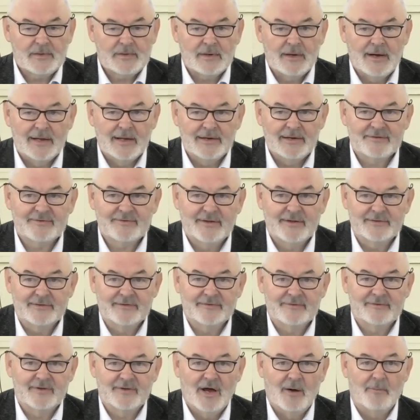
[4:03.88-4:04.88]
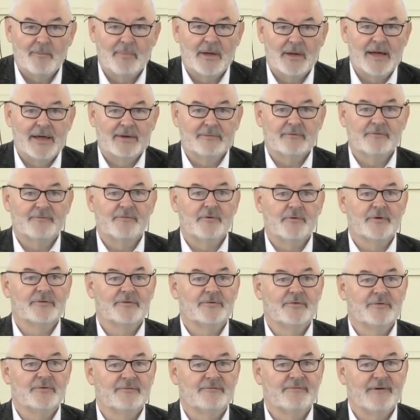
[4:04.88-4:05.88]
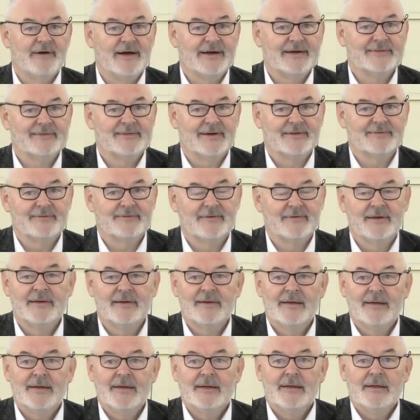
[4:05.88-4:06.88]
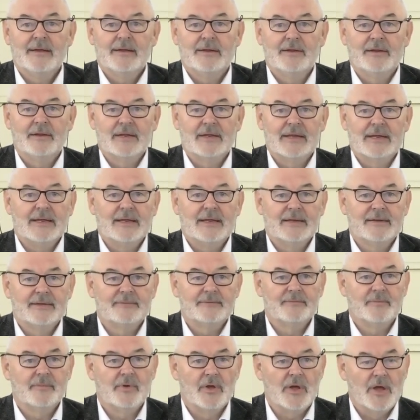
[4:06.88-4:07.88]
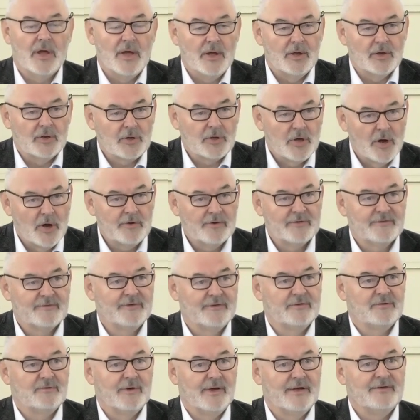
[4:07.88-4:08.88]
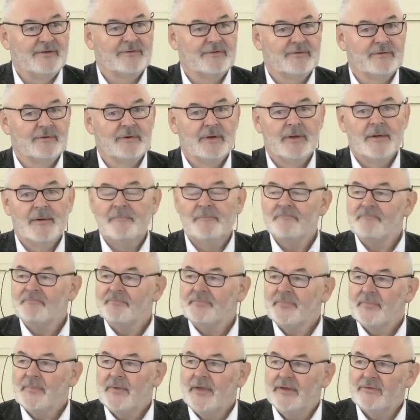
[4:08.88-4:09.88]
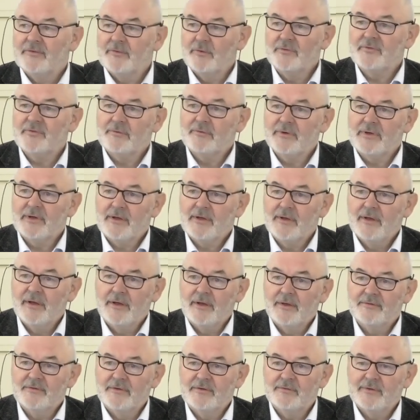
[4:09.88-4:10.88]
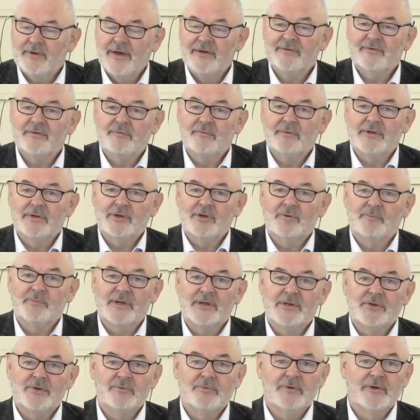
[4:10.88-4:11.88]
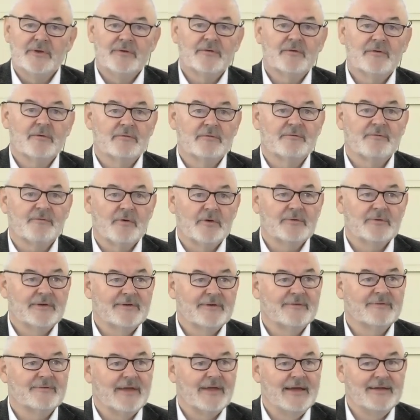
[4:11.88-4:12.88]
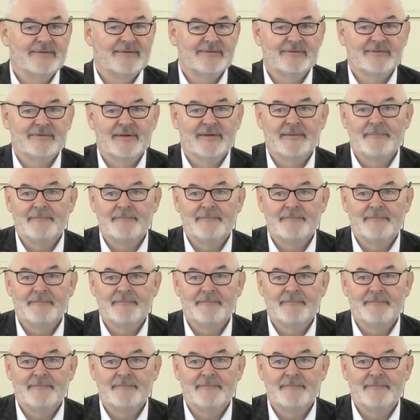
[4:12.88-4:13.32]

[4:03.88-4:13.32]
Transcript: Alexander Stubb and referring to the fact that the current situation is also a situation where the European Union is confronting states